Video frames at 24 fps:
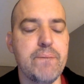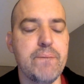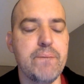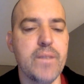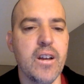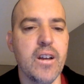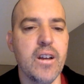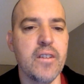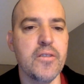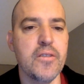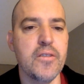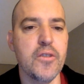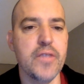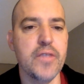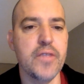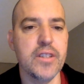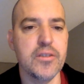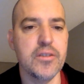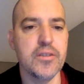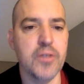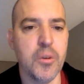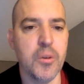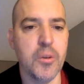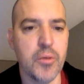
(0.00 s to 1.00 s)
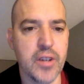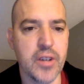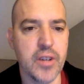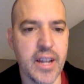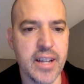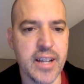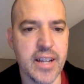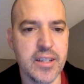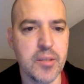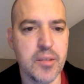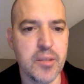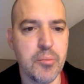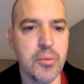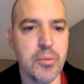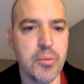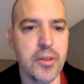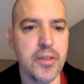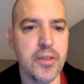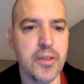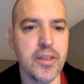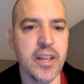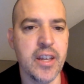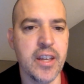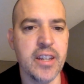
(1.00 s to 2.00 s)
I don't even know if that's the right word,
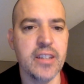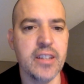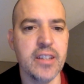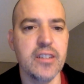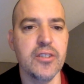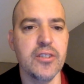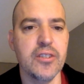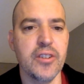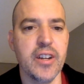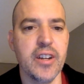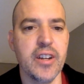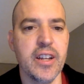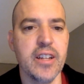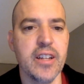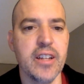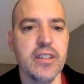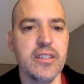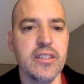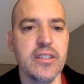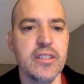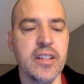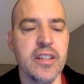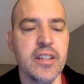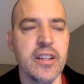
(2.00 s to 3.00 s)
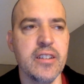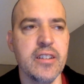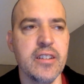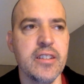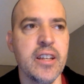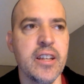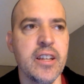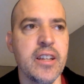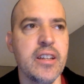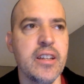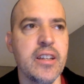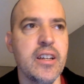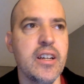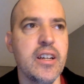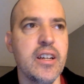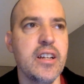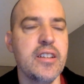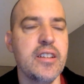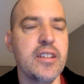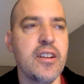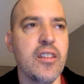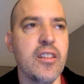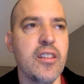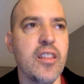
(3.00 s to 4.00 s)
antipathetic, or
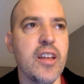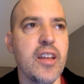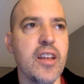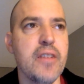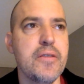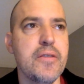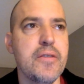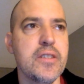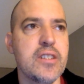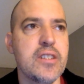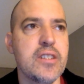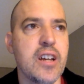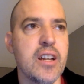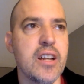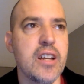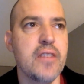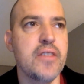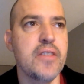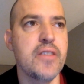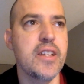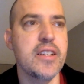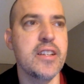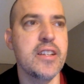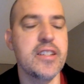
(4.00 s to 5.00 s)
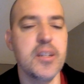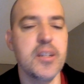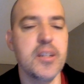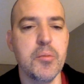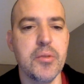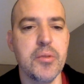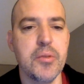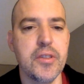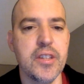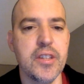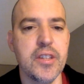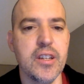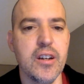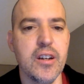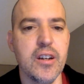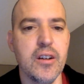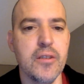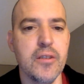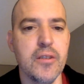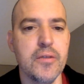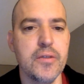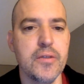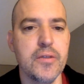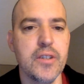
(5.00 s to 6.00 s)
their life is kind of the antipathy
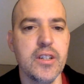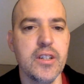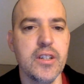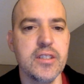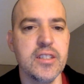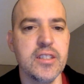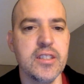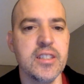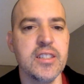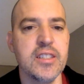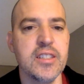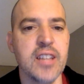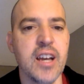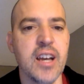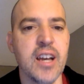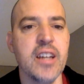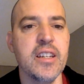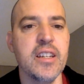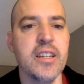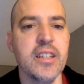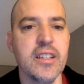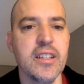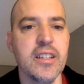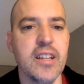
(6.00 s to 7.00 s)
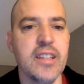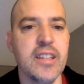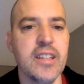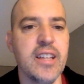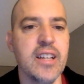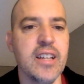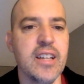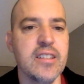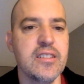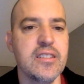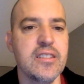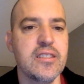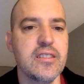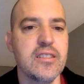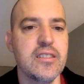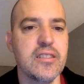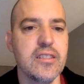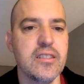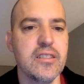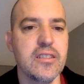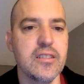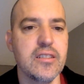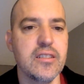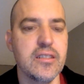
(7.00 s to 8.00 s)
of society, and that's
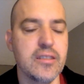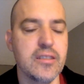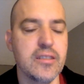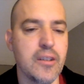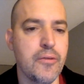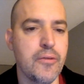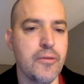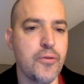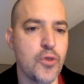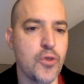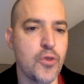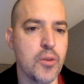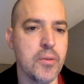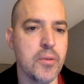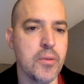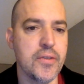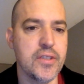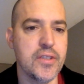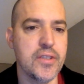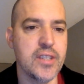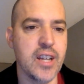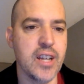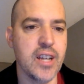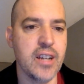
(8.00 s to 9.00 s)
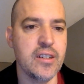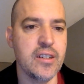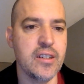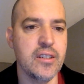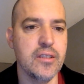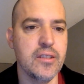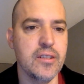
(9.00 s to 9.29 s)
a form of Saturn.